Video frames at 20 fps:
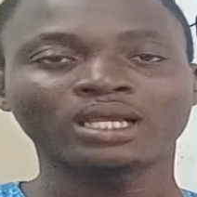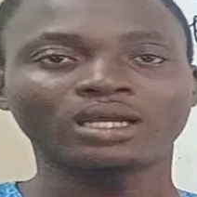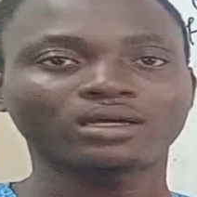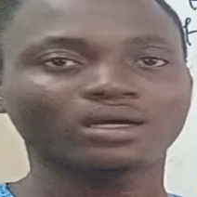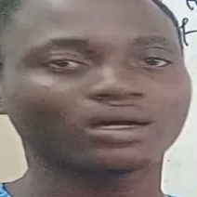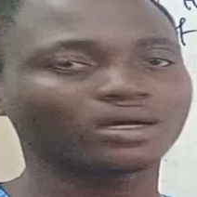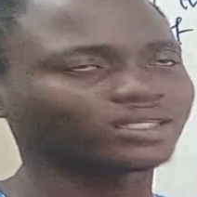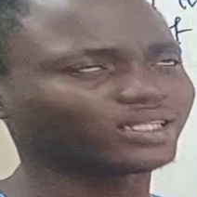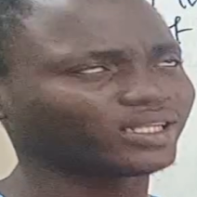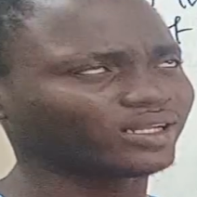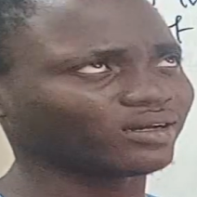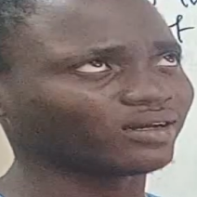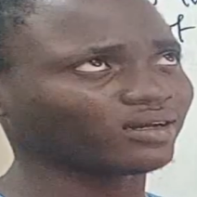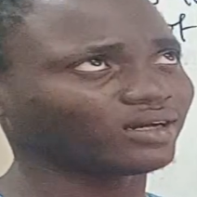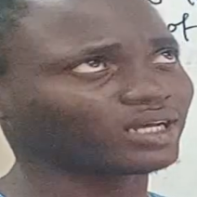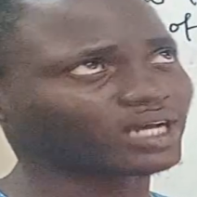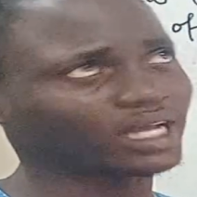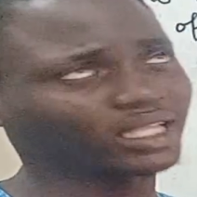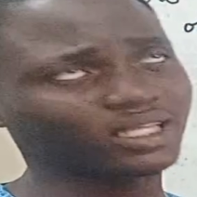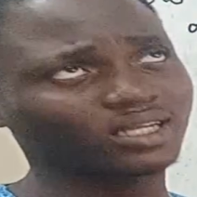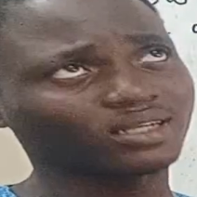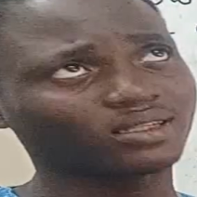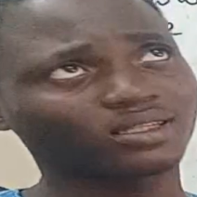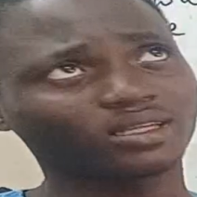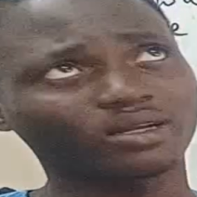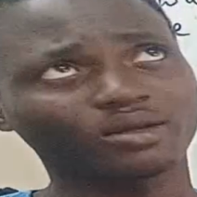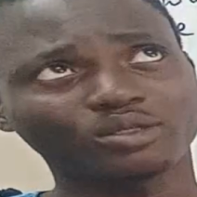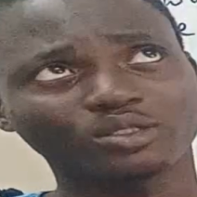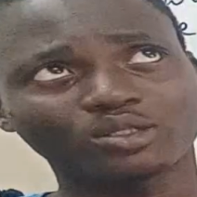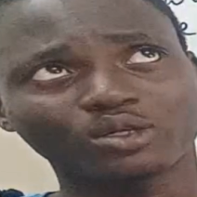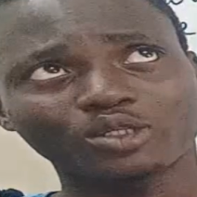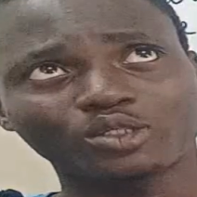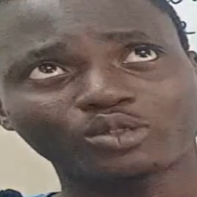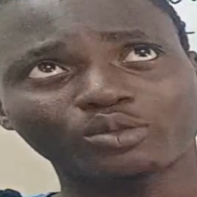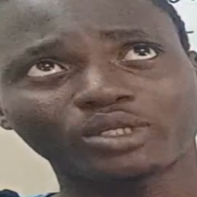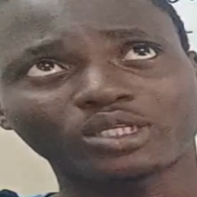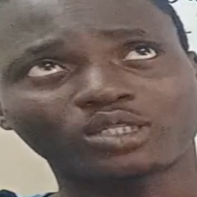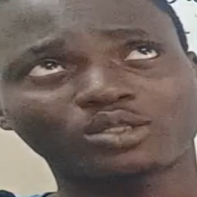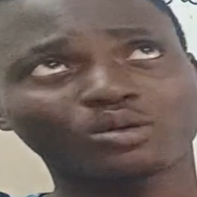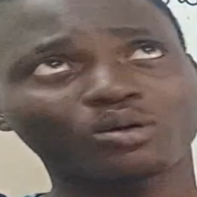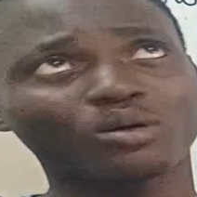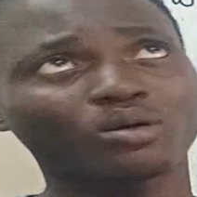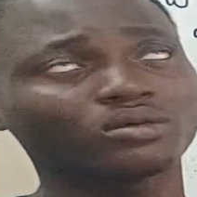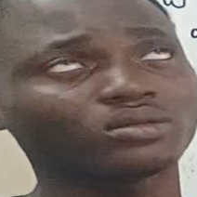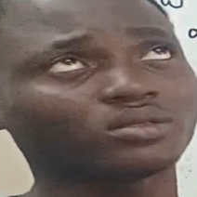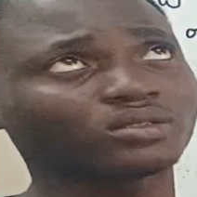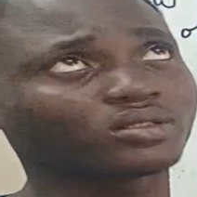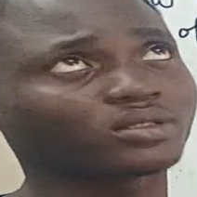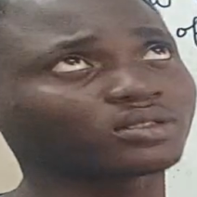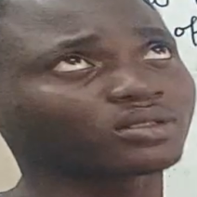I think there is also a third